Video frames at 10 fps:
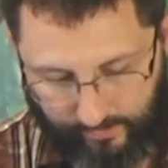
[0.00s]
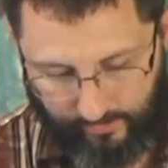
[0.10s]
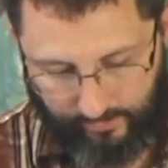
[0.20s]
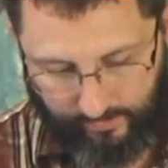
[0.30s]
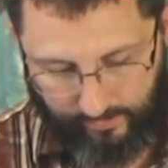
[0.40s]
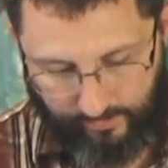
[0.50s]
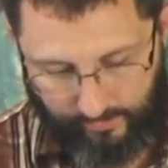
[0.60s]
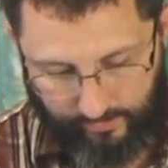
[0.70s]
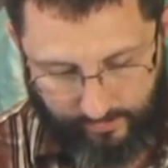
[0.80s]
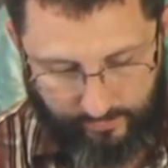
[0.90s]

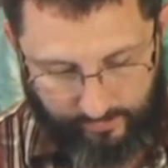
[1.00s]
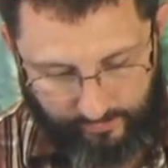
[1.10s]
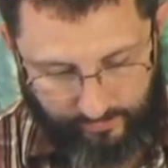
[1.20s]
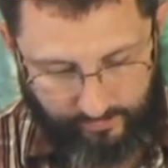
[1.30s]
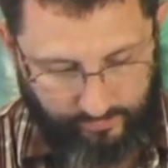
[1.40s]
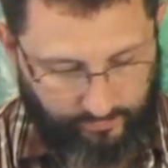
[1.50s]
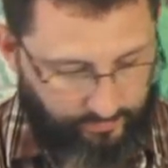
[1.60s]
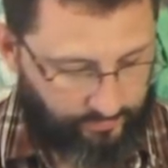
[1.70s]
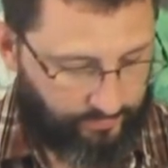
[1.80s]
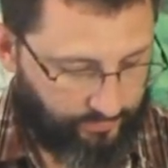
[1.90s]

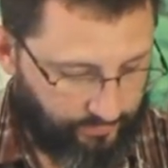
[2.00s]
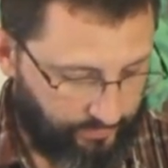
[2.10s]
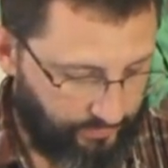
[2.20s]
Nothing is said.